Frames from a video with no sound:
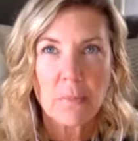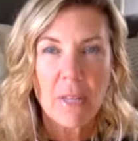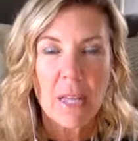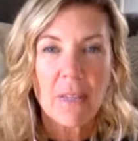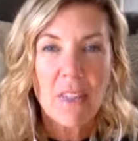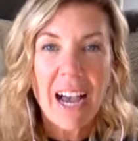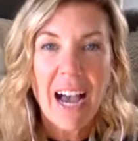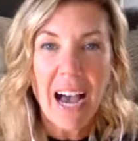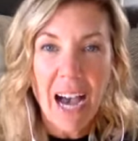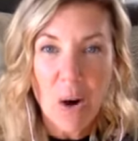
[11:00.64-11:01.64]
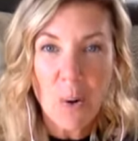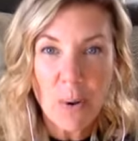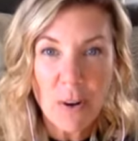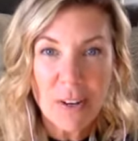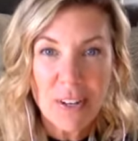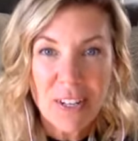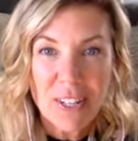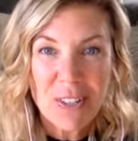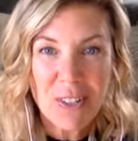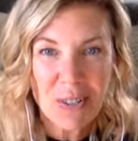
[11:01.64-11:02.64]
the how.
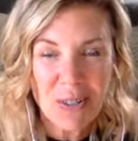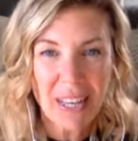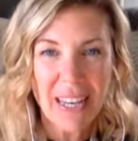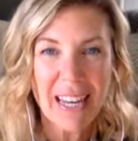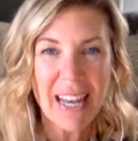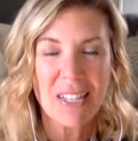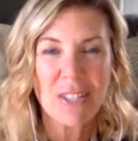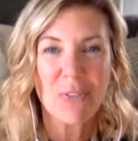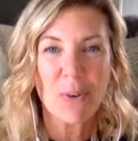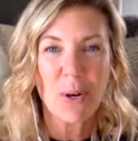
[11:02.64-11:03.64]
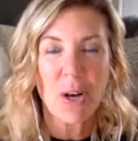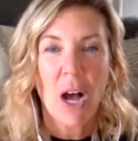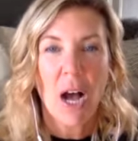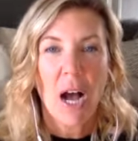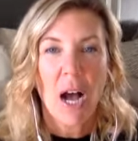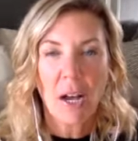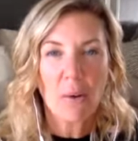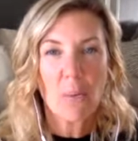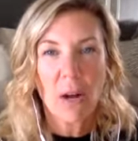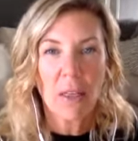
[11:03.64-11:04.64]
You can't ask for, I
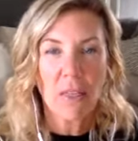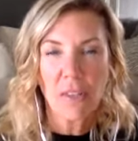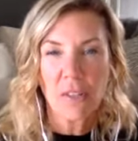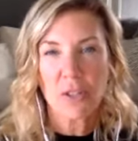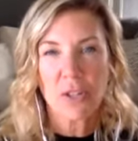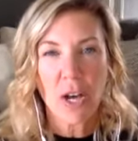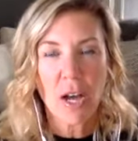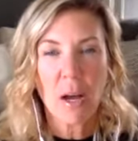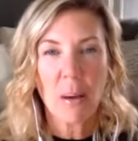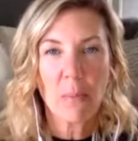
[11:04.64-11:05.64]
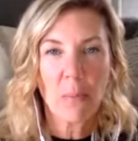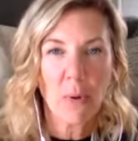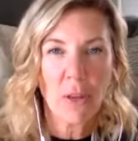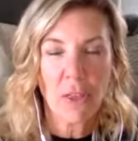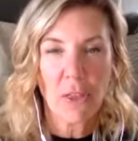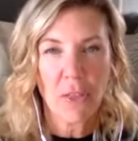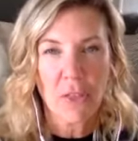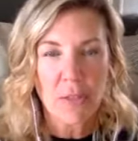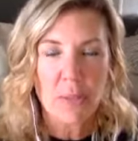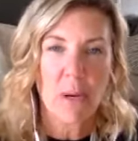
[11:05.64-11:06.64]
want this job with
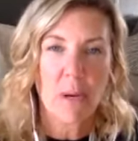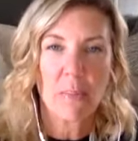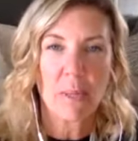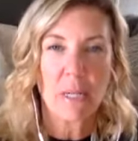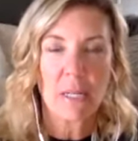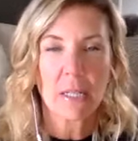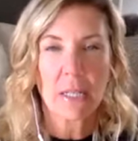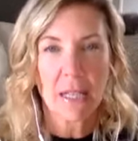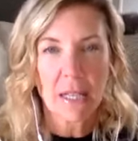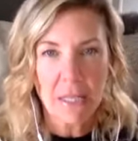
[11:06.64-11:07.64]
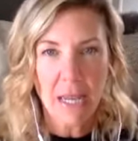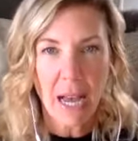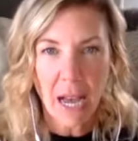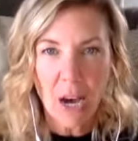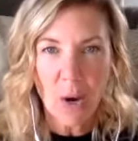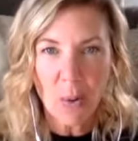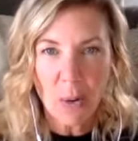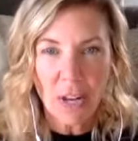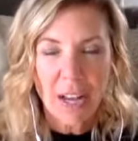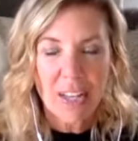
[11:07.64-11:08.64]
this company. Like, that's a how.
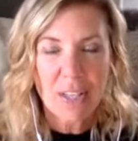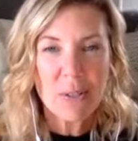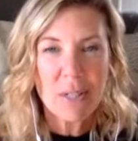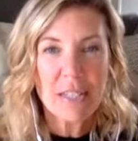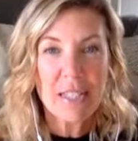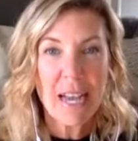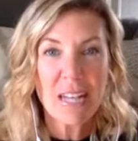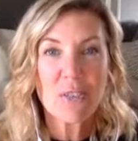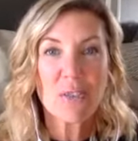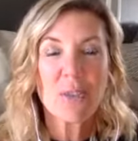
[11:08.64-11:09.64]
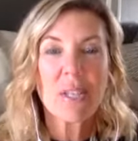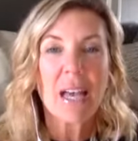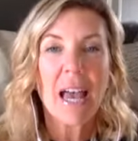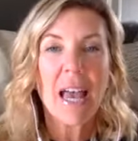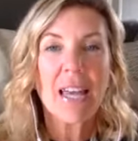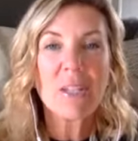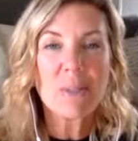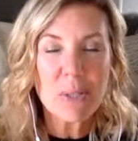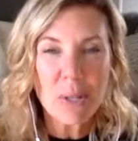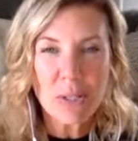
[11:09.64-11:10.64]
You need to ask for the end
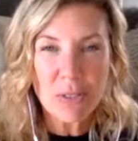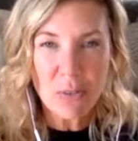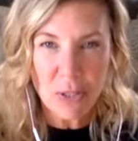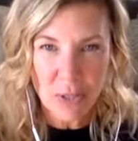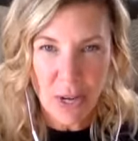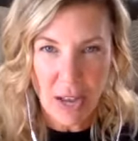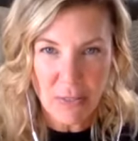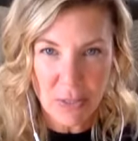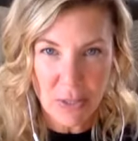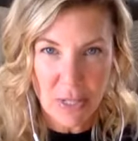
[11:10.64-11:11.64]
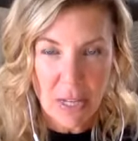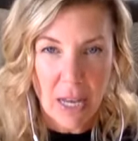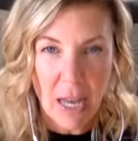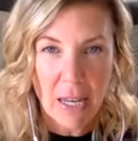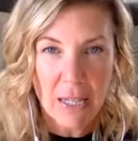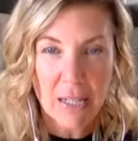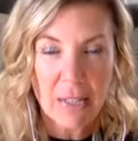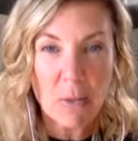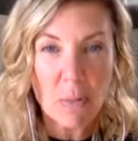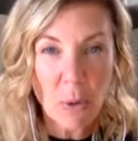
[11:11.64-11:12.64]
result of what you're after. And
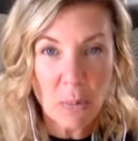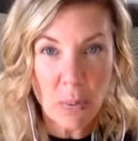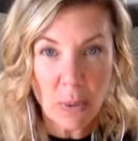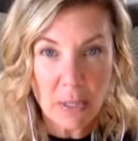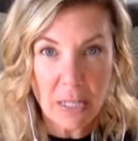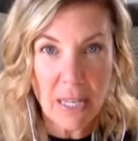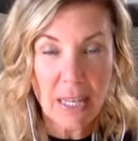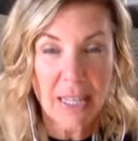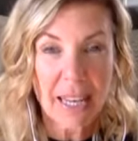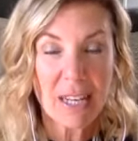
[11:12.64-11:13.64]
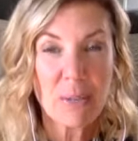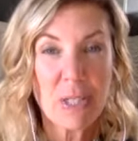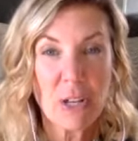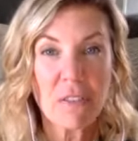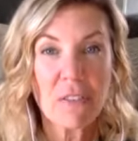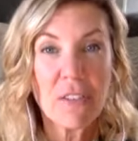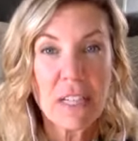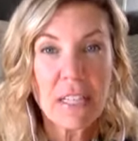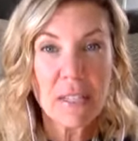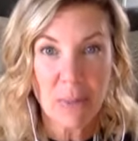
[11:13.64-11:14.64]
even more importantly, the end result
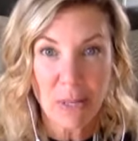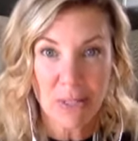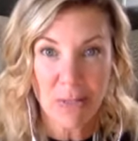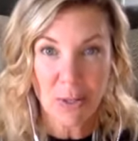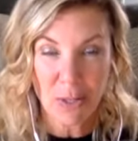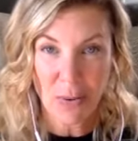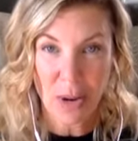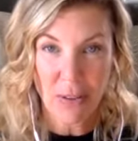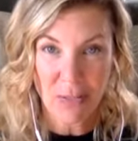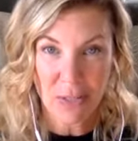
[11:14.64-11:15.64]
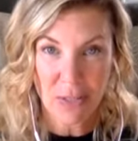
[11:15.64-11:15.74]
feeling place of what you're after.